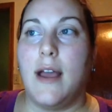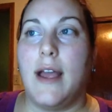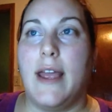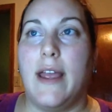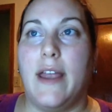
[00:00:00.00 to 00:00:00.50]

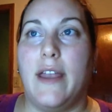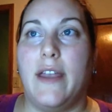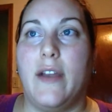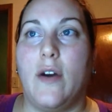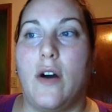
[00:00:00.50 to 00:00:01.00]

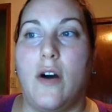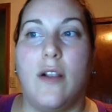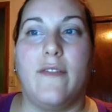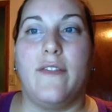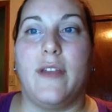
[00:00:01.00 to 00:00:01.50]
And
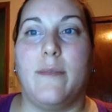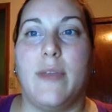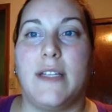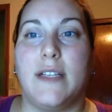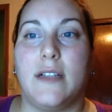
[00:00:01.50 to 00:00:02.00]
all of them
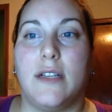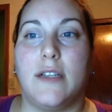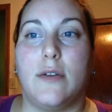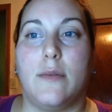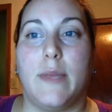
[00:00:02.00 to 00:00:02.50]
basically
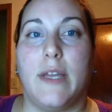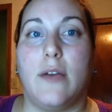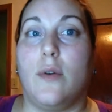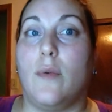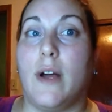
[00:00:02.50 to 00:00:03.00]
told me,
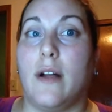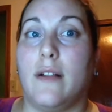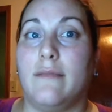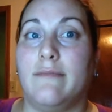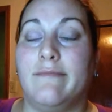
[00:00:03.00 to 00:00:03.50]
oh, well,